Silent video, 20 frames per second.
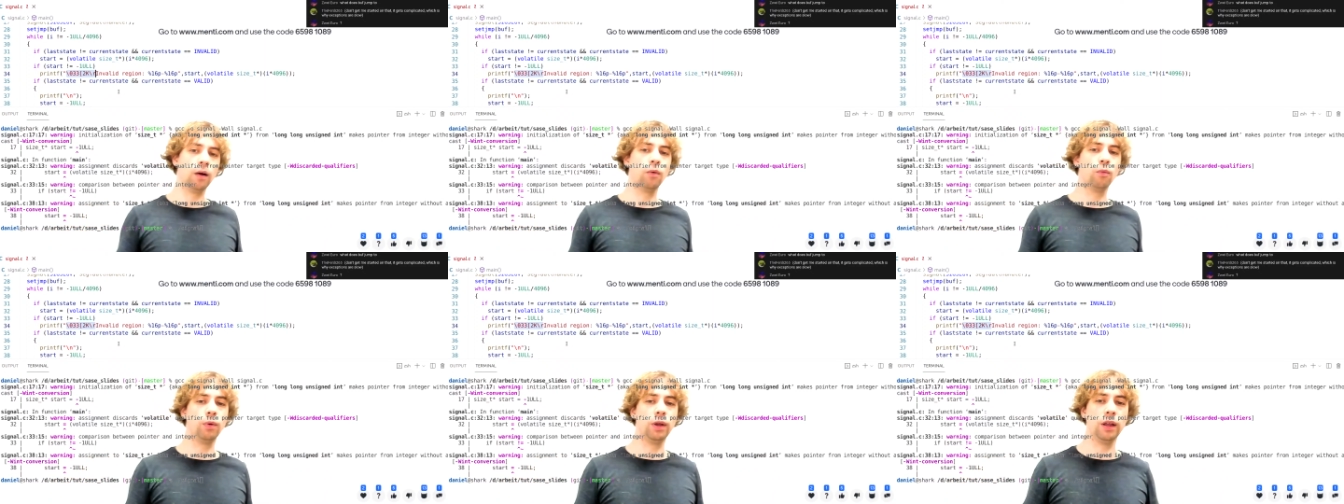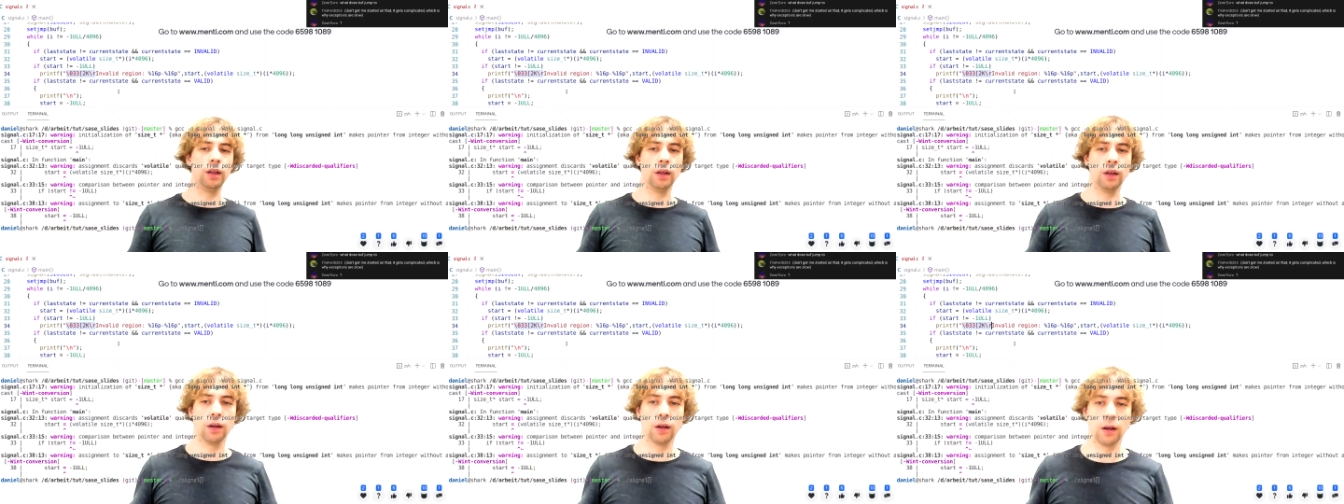
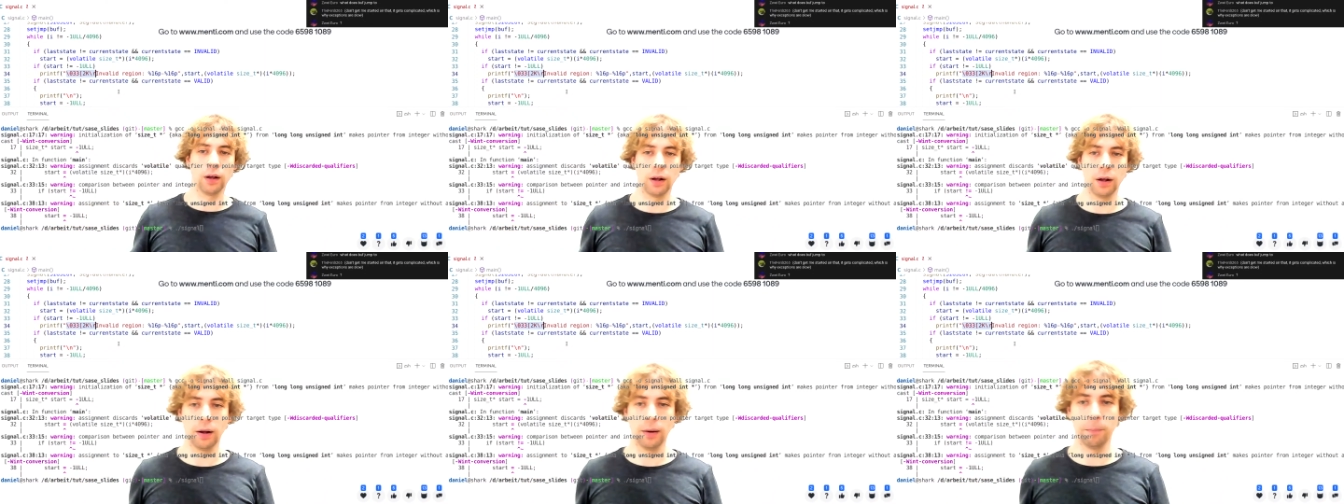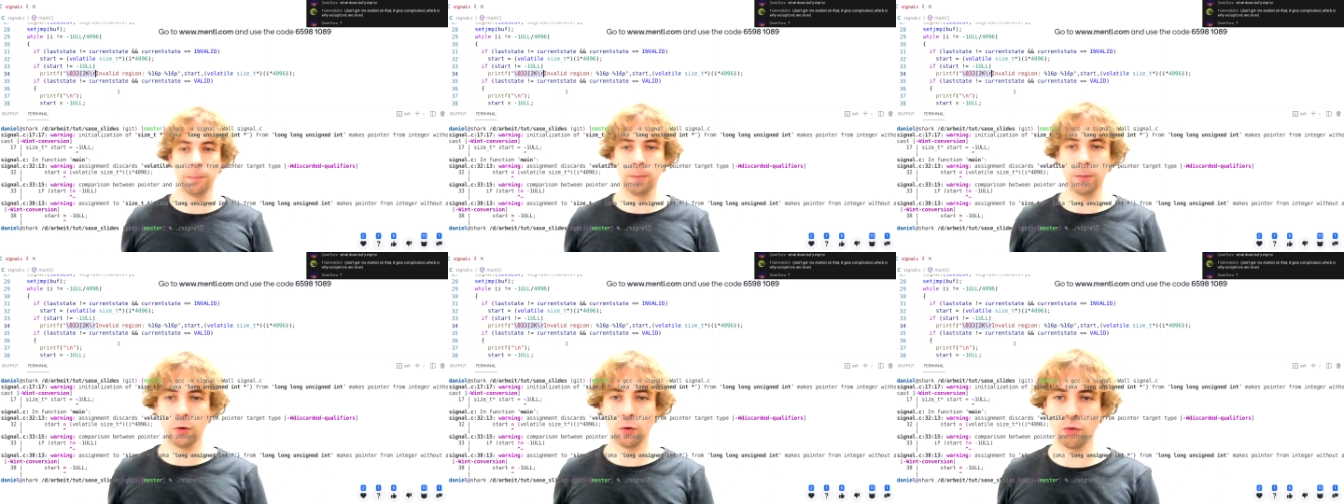we
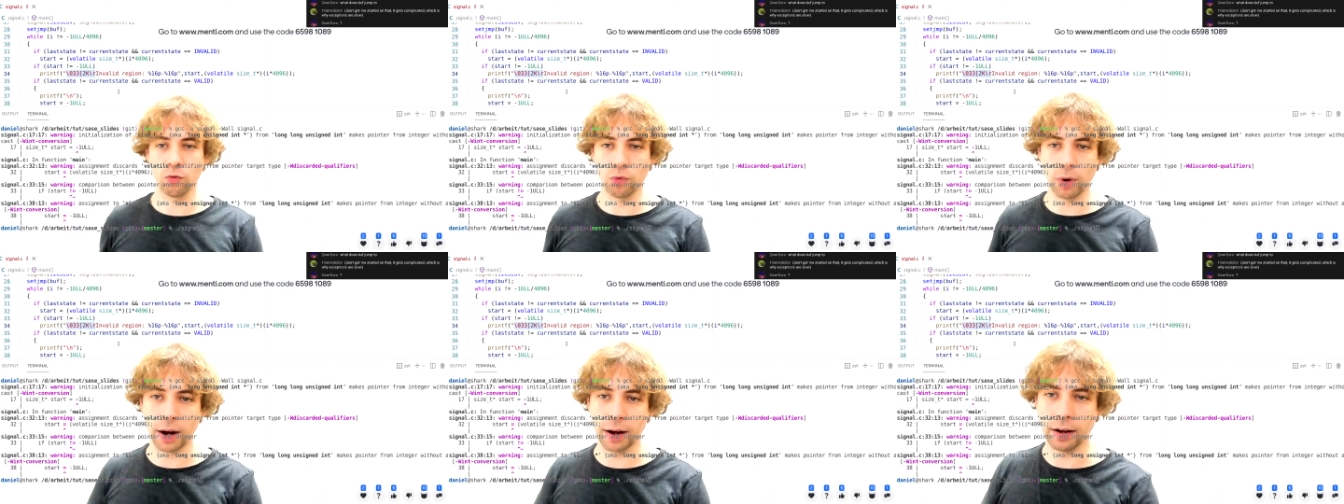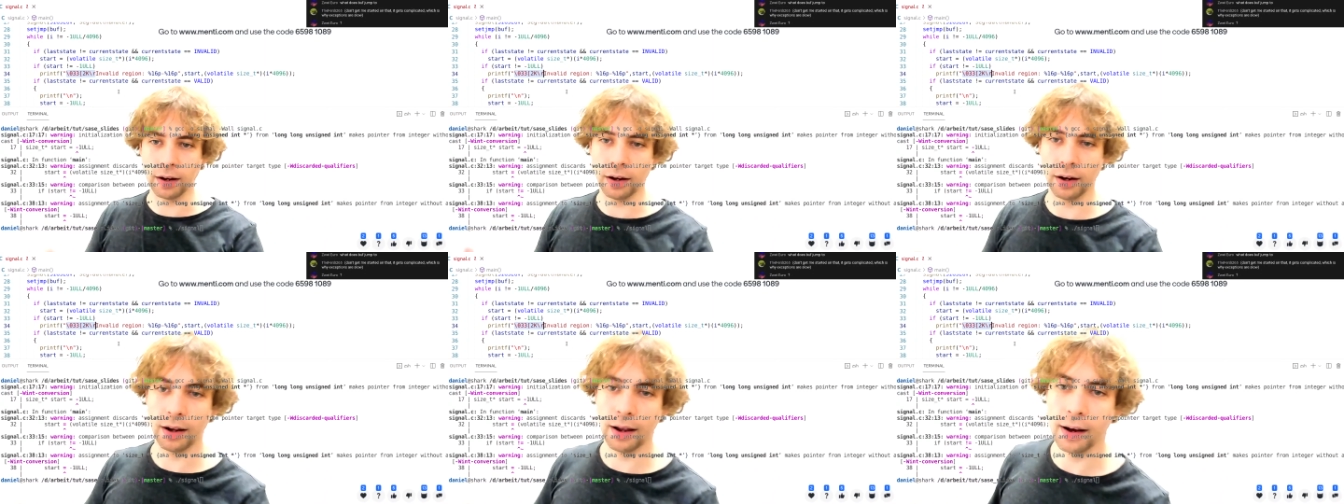write
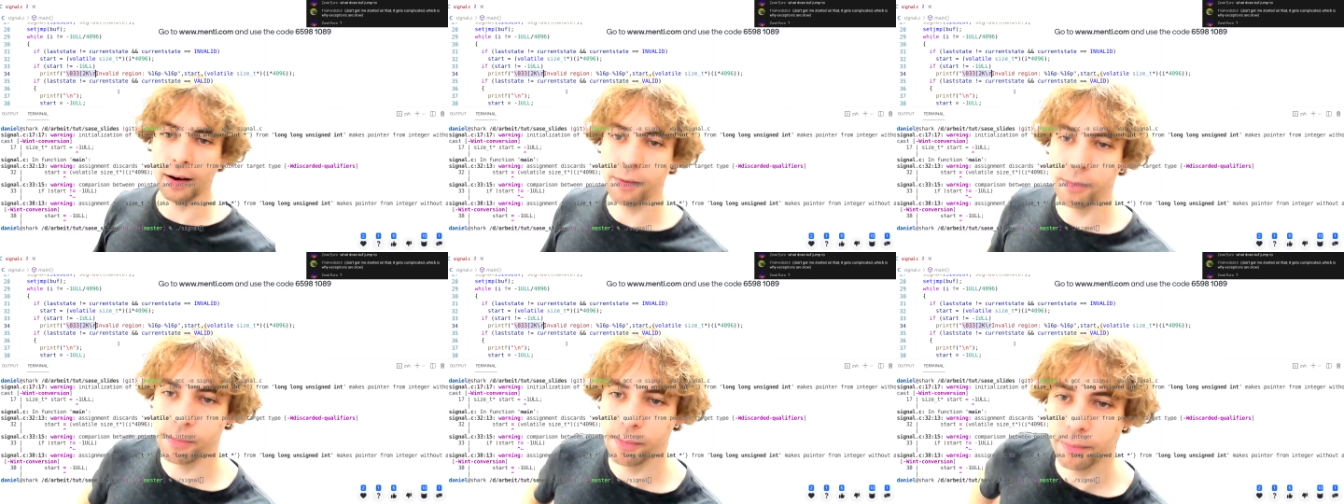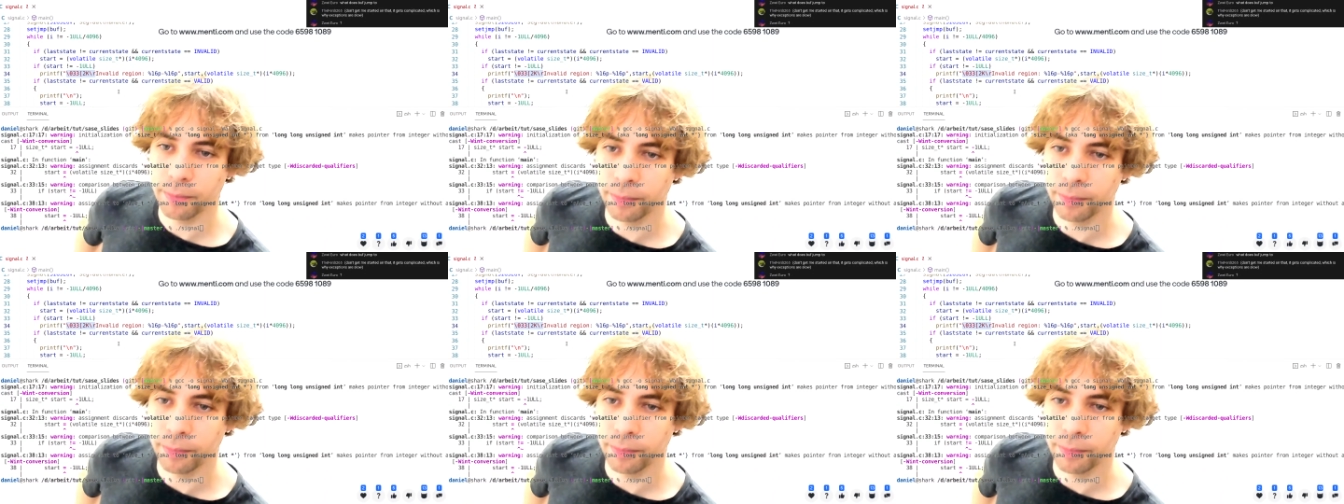it again.